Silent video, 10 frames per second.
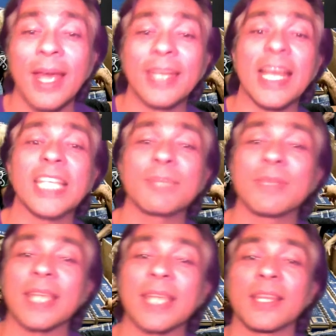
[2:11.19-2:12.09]
And
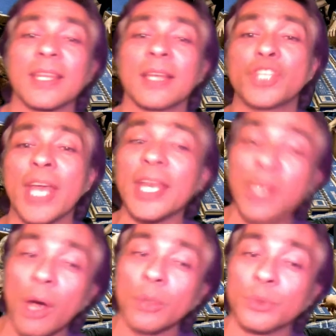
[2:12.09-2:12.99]
estimates say that Jay
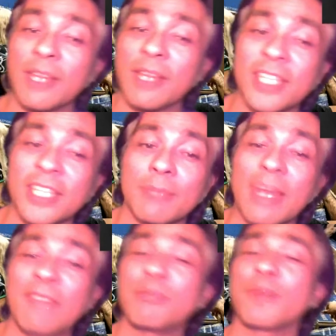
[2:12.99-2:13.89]
Gould, one of the investors,
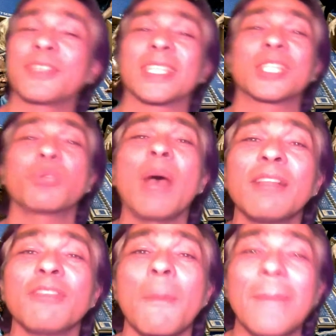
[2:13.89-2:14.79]
may have profited
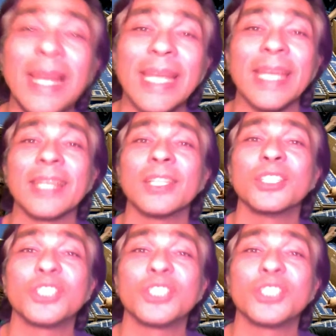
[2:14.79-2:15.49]
$12 million.